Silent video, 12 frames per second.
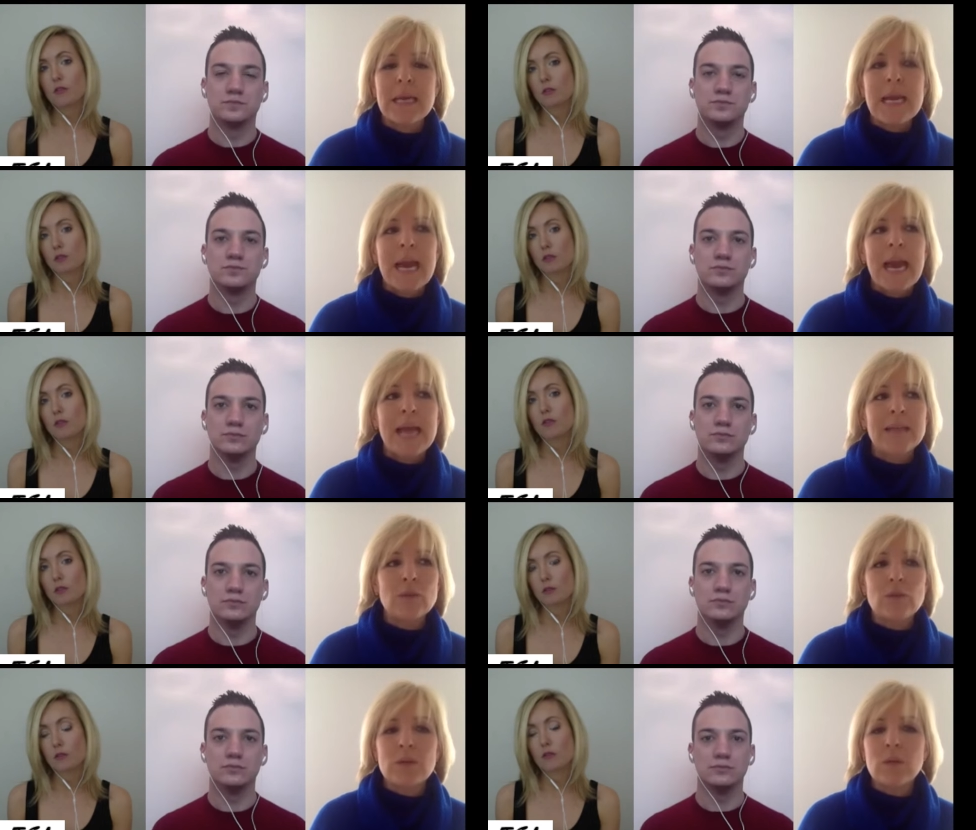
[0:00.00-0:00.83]
Speaker 1: And
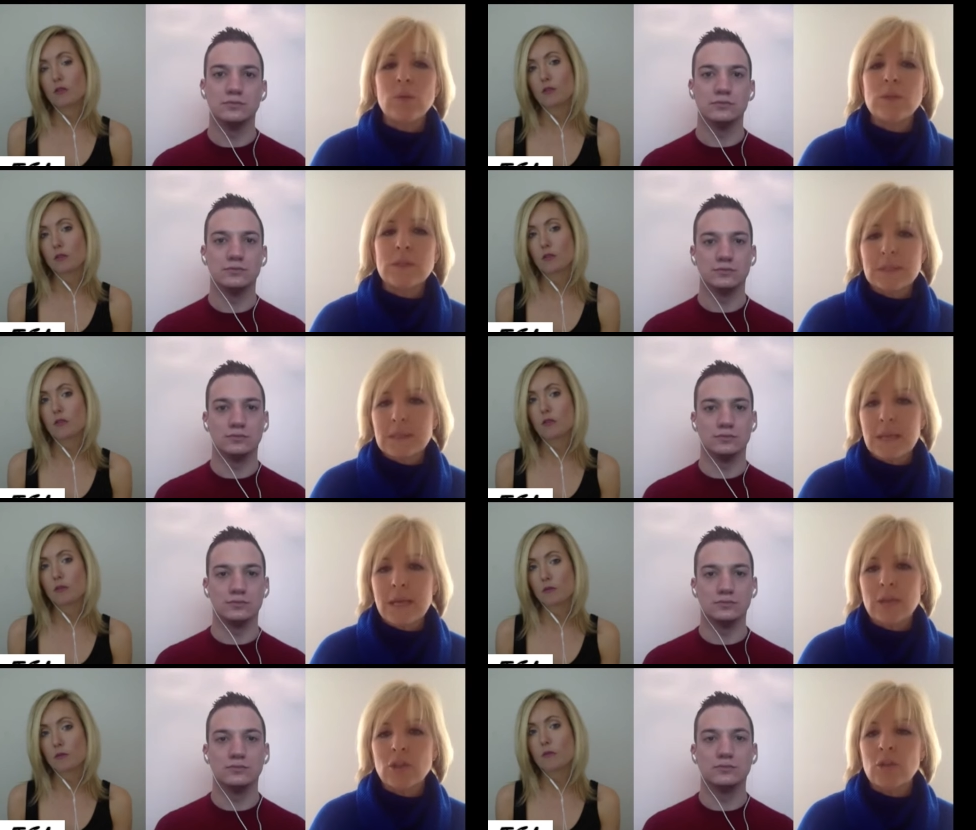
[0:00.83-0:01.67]
so there was
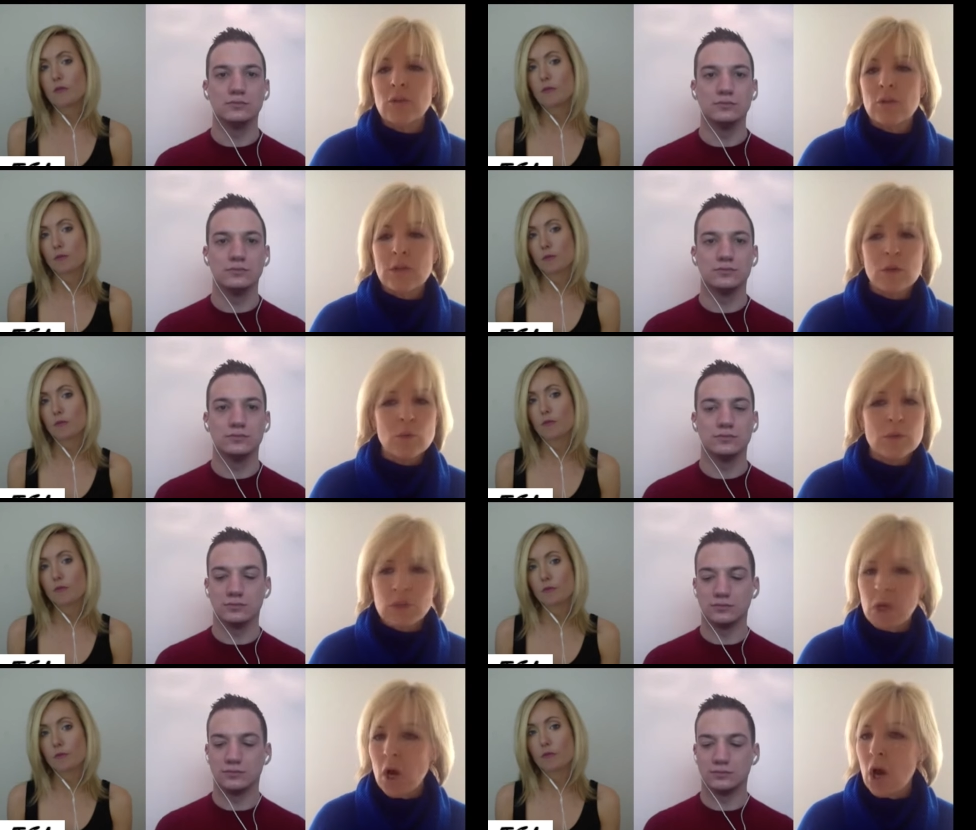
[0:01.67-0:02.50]
discussion, there was
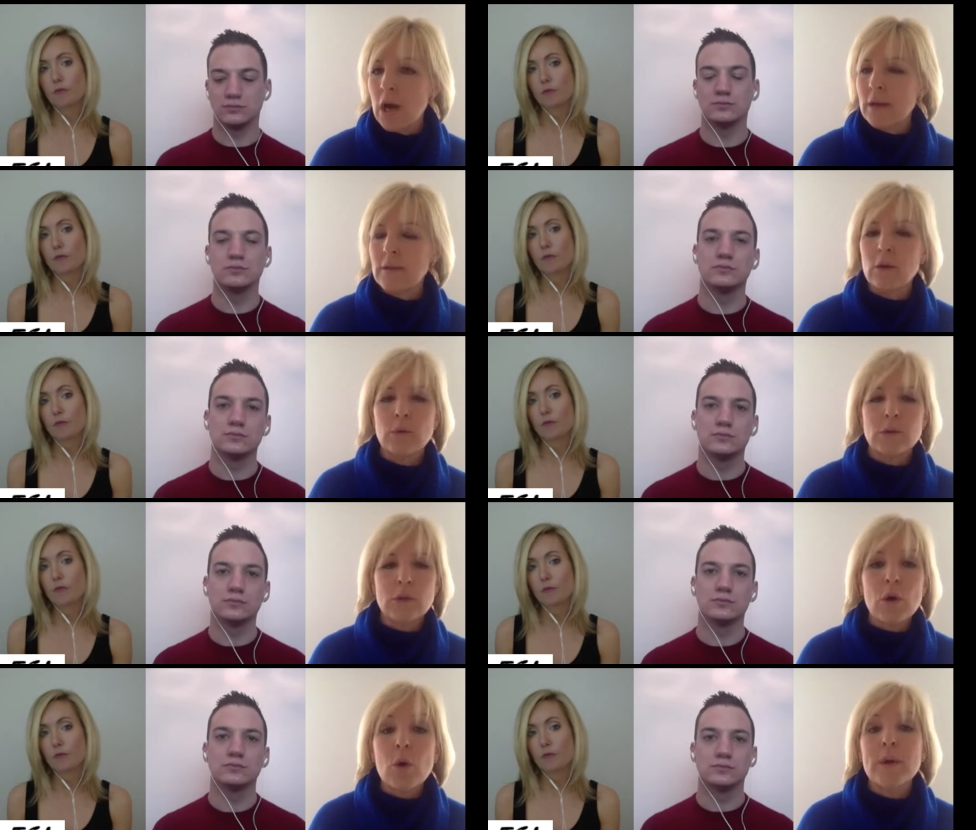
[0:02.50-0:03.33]
talk, there was
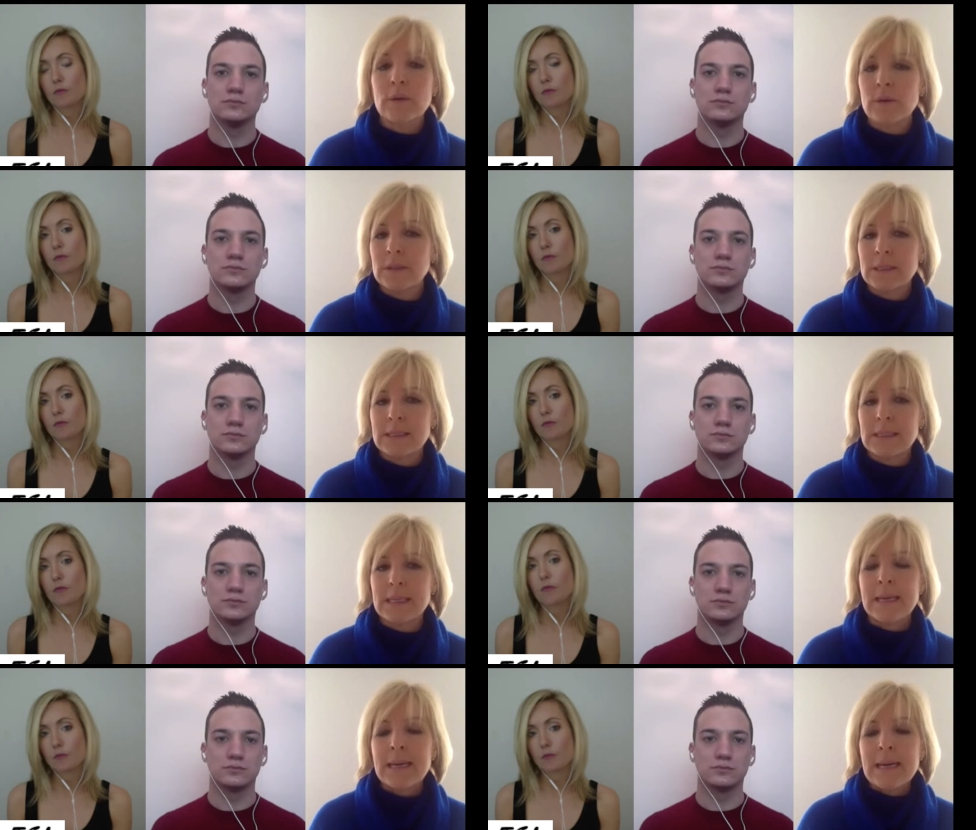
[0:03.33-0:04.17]

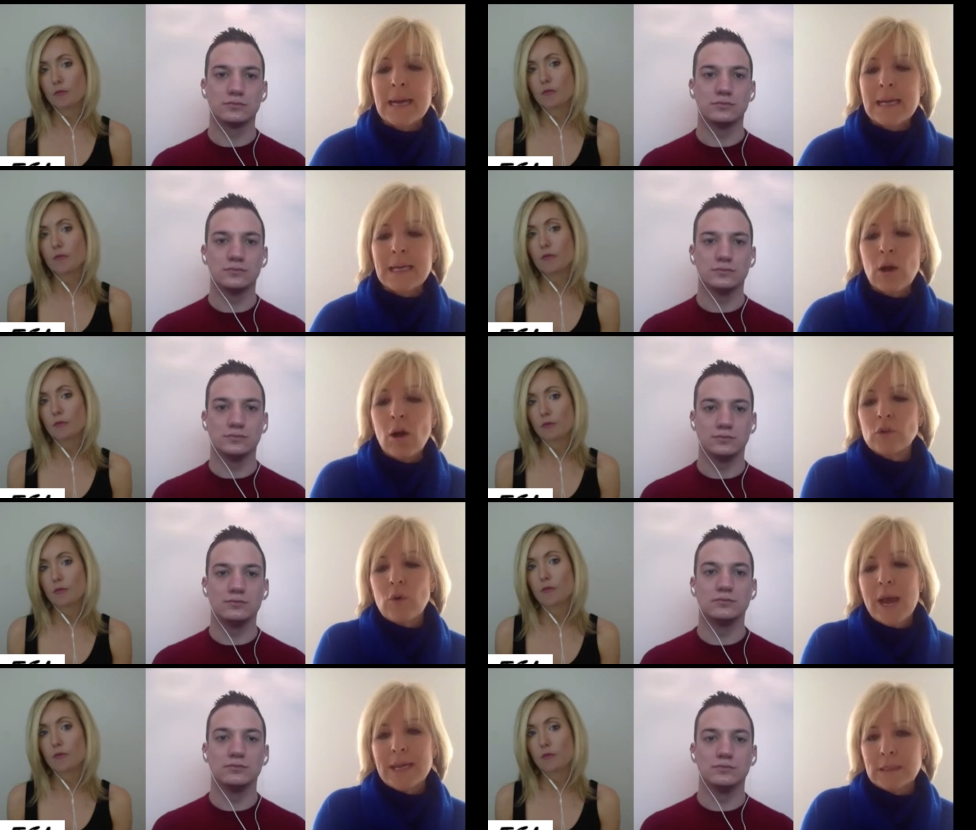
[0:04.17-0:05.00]
coherency. He
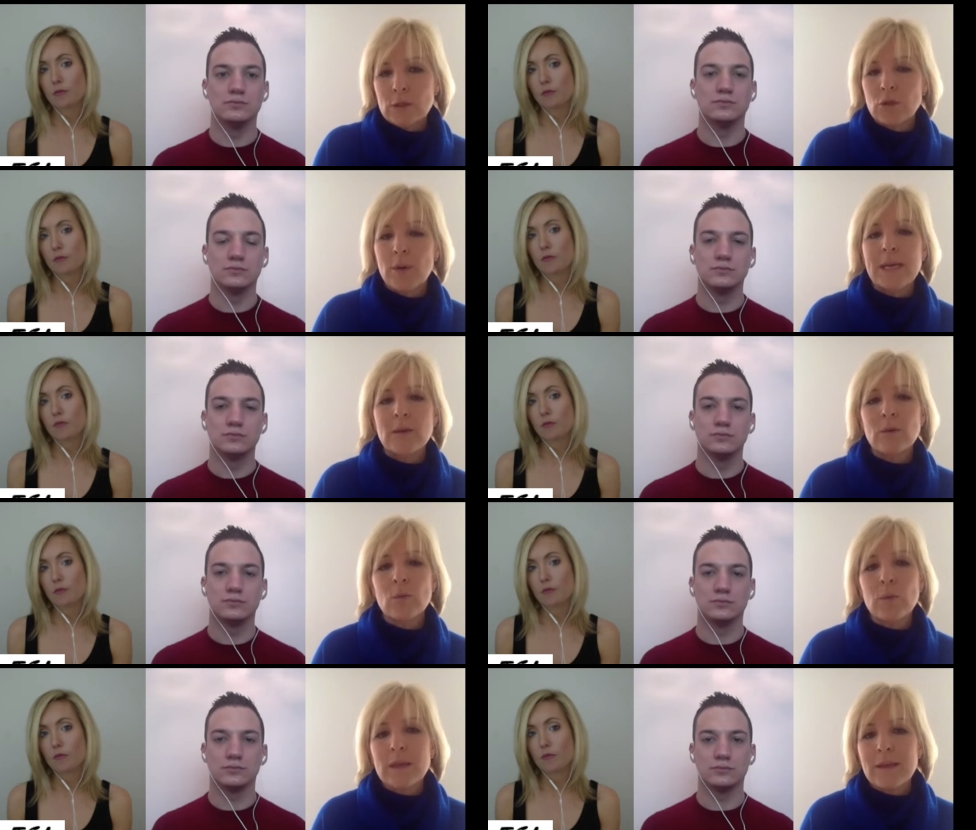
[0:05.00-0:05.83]
also has a trainer
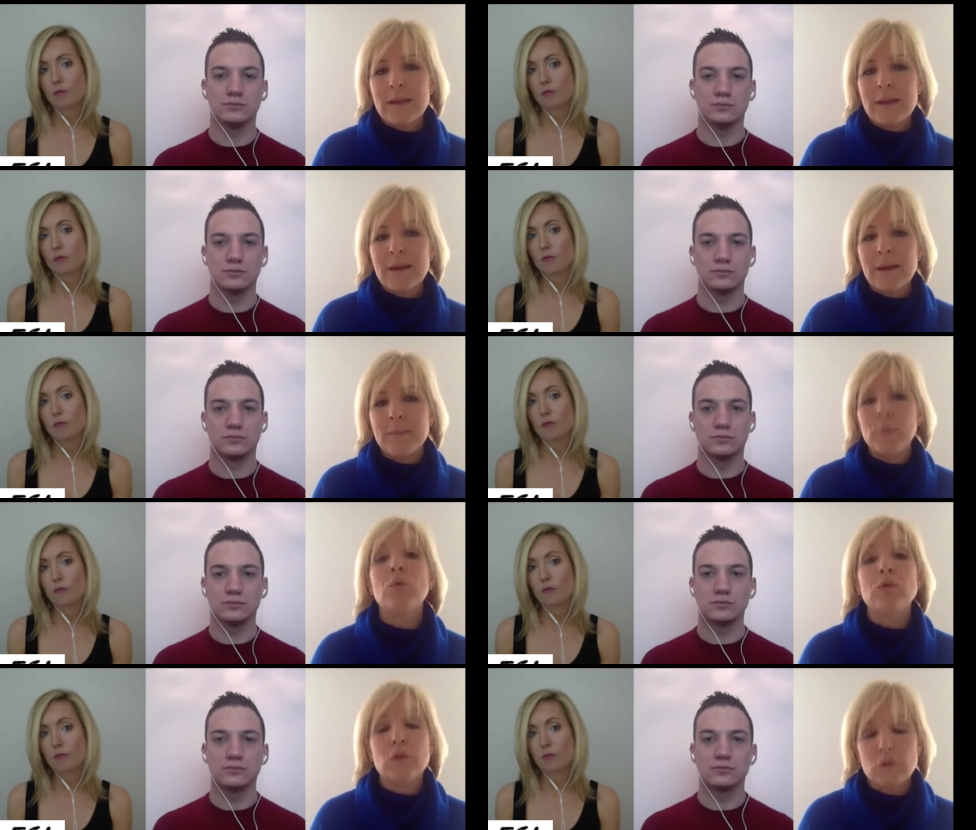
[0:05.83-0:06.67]
with him
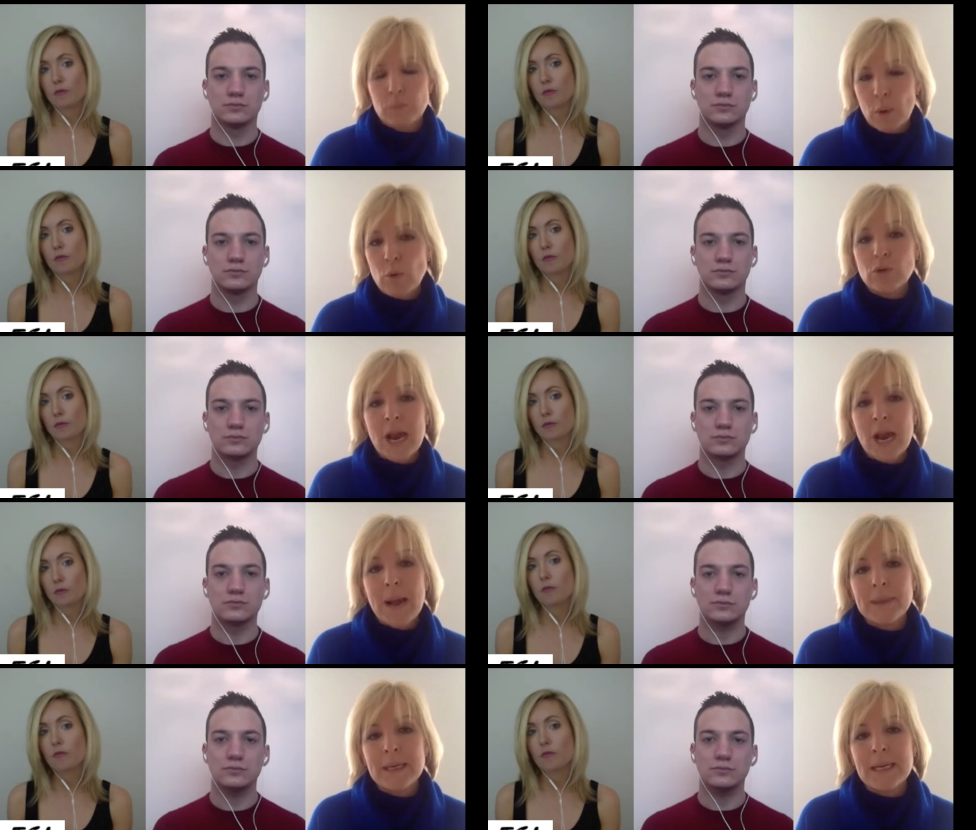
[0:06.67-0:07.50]
who spoke
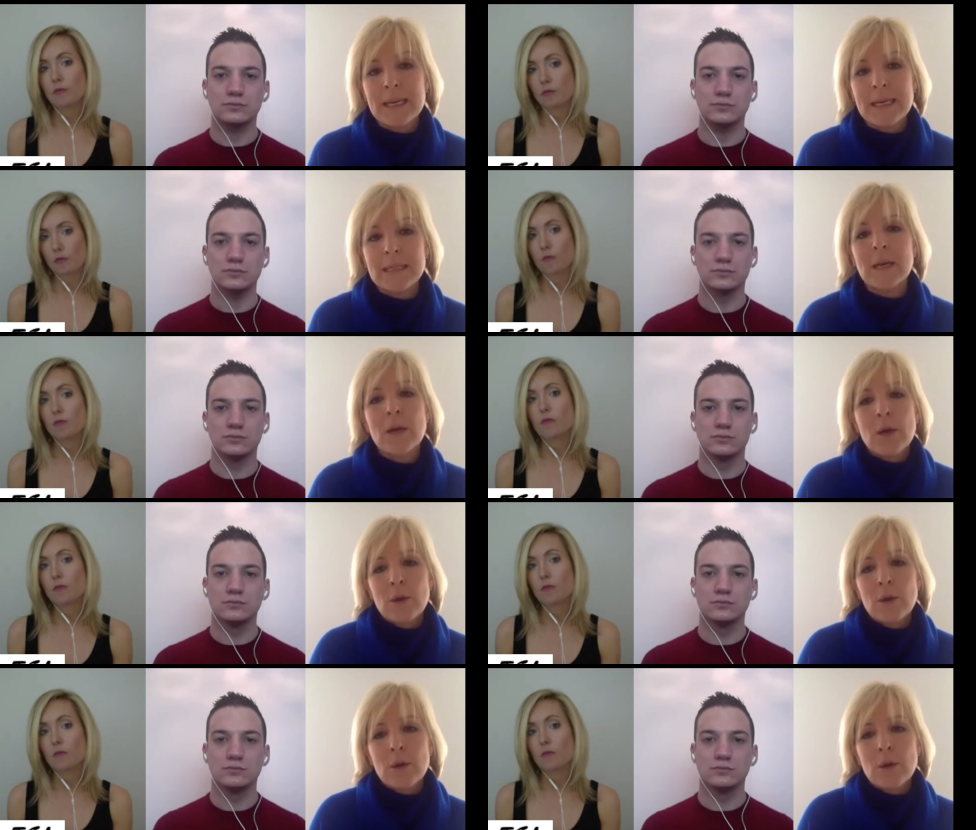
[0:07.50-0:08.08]
Japanese,